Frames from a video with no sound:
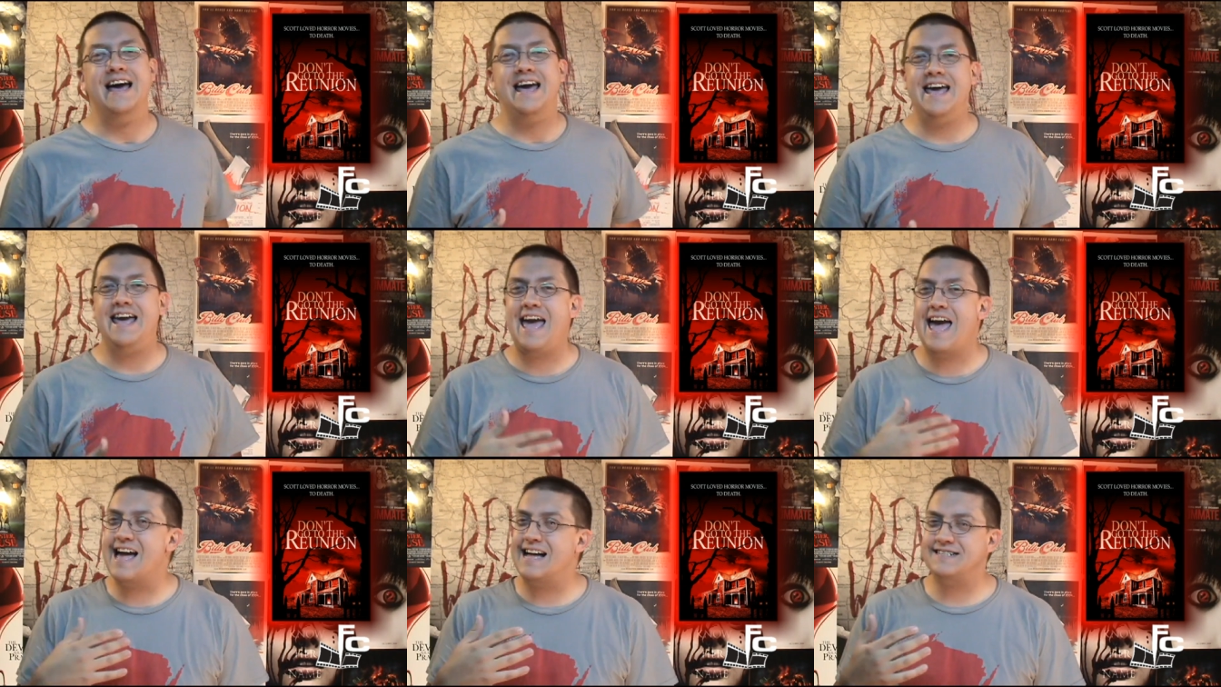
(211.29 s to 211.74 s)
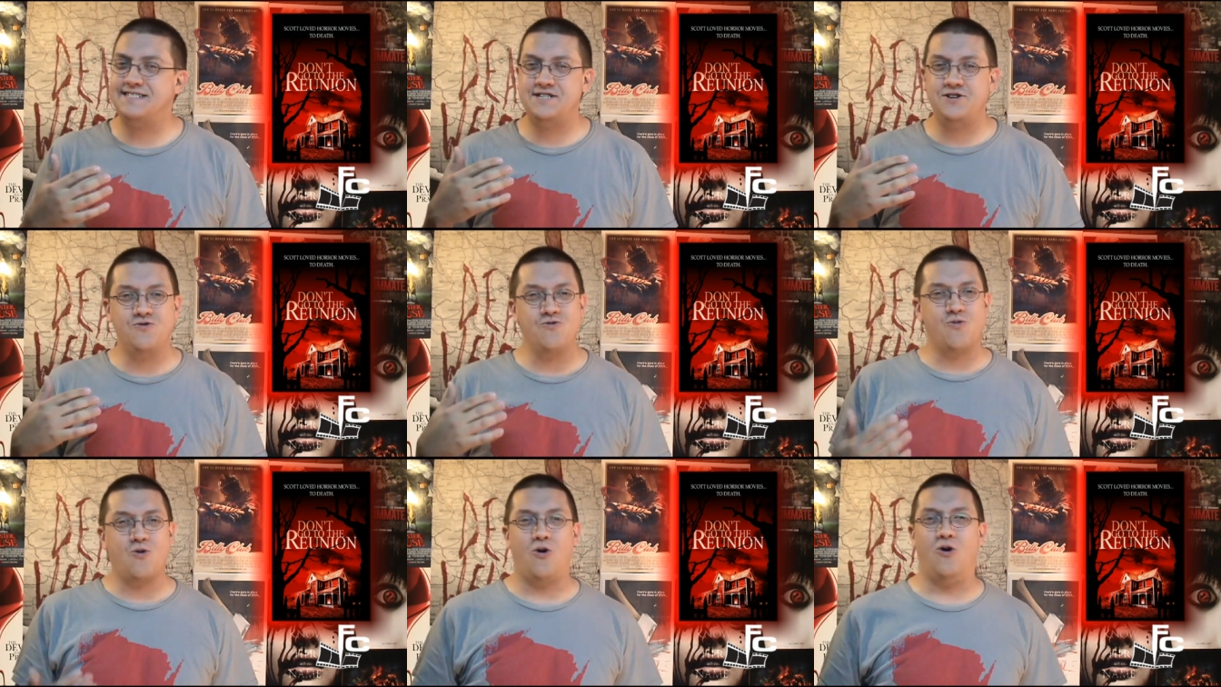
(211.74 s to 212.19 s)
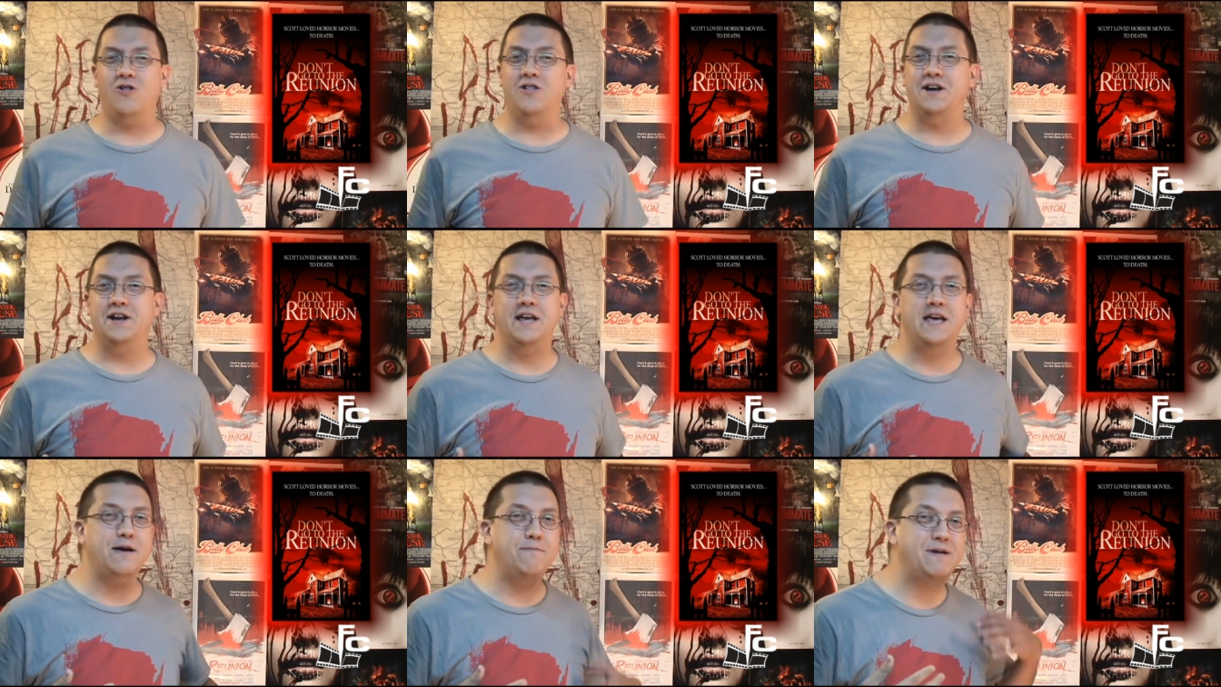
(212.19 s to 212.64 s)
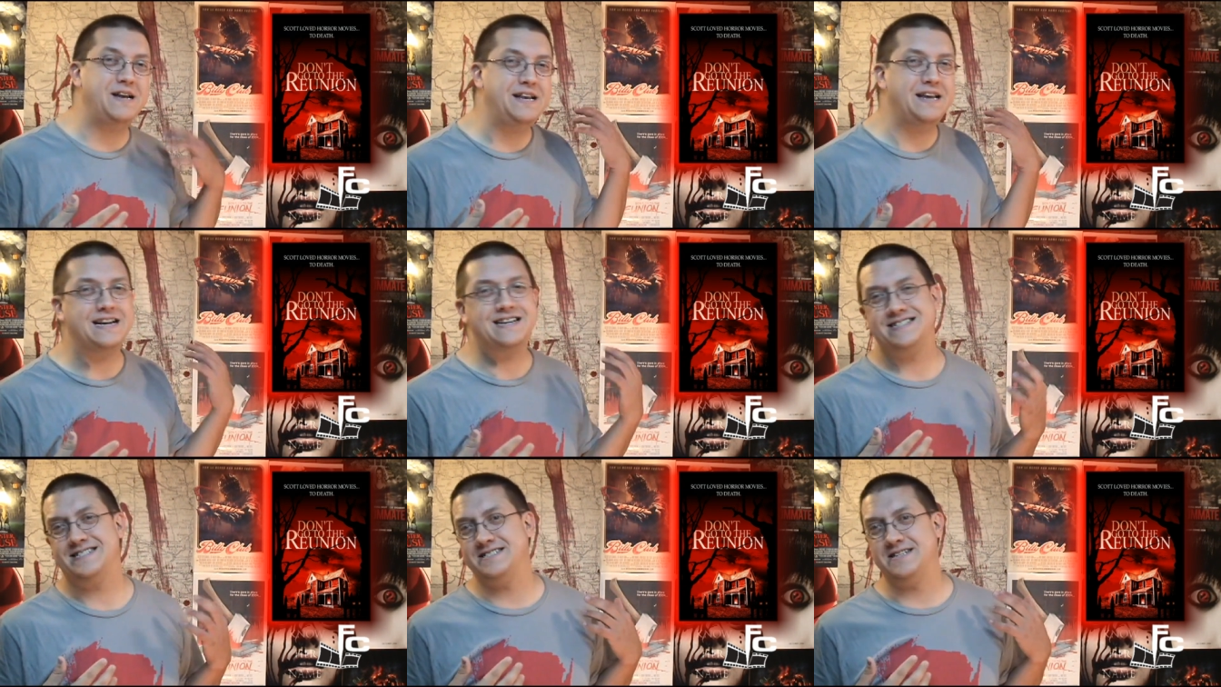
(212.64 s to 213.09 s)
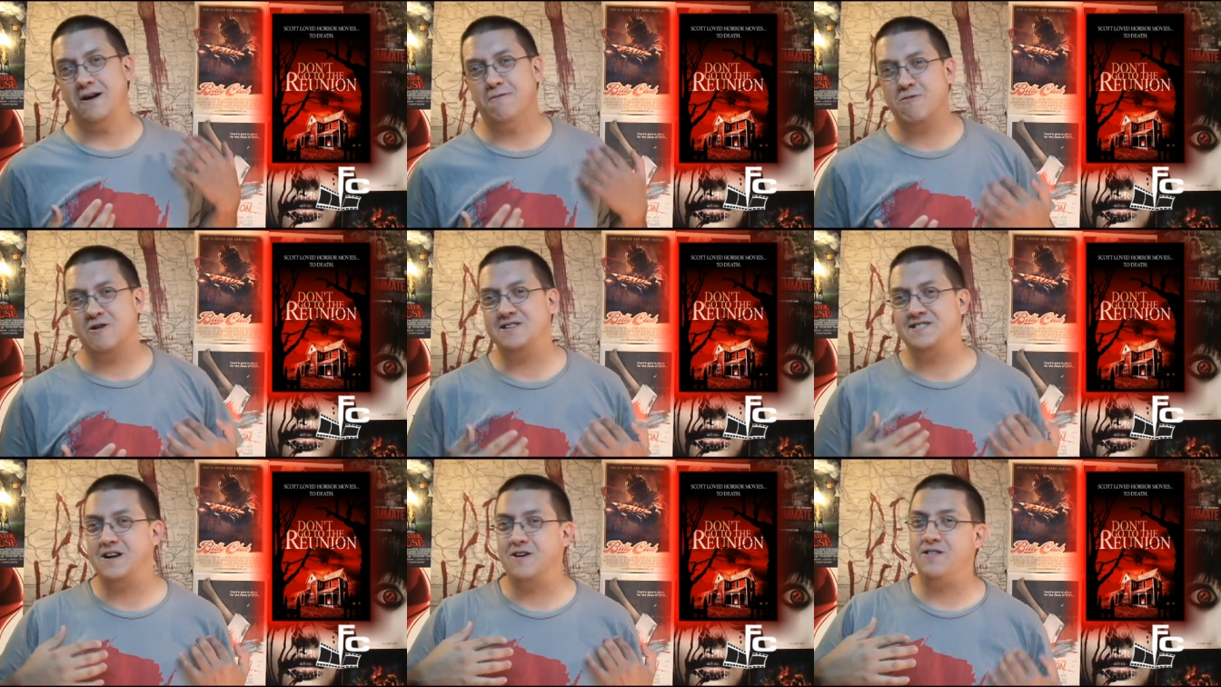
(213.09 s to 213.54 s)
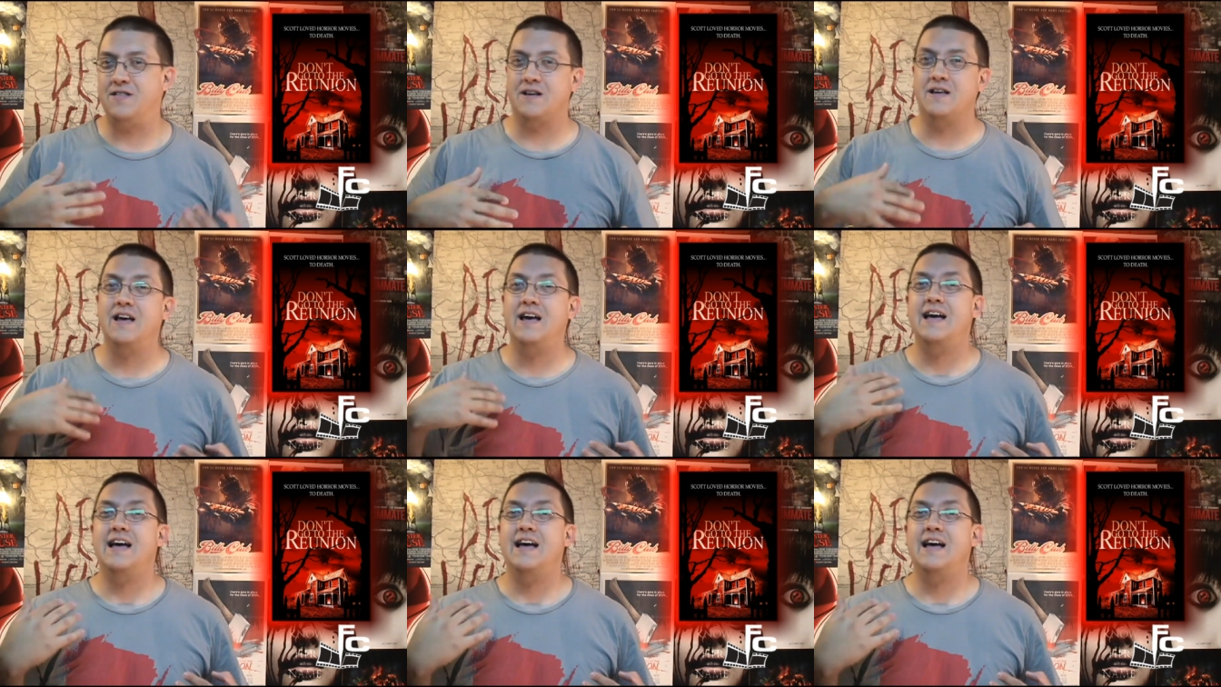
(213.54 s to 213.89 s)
He has you rolling. Him and Nick Summers are the